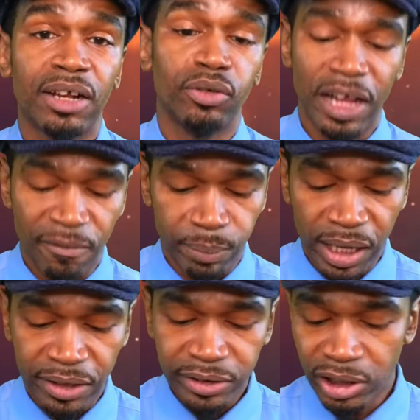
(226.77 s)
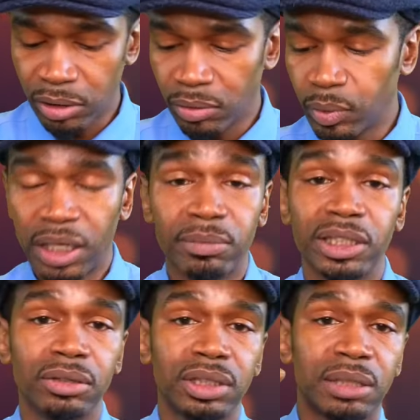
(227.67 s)
I don't have blotters, so what I'm going to
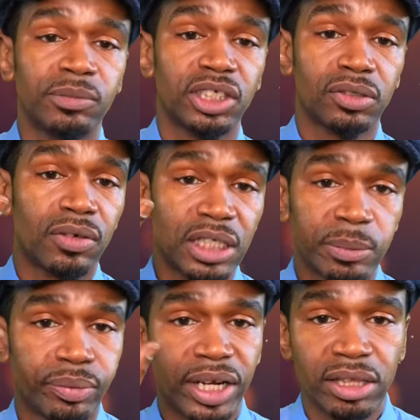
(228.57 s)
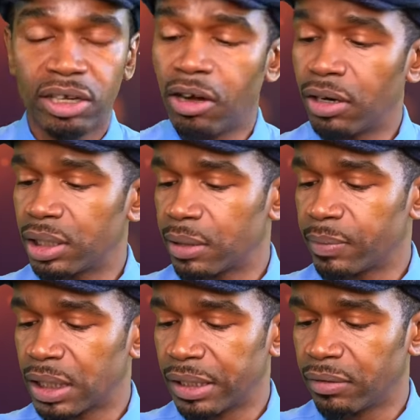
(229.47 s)
do is I'm just going to spray the cards
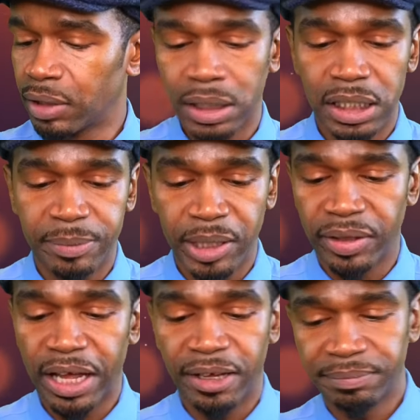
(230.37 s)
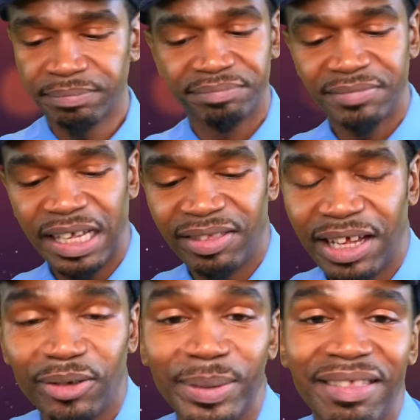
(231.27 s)
themselves and smell that, and
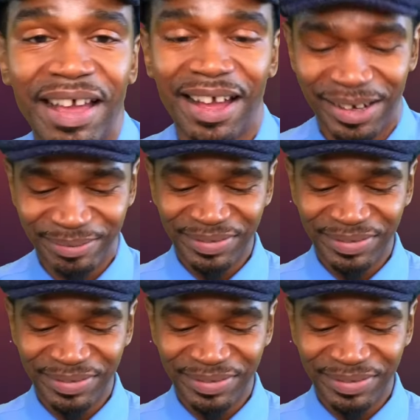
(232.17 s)
that'll be that.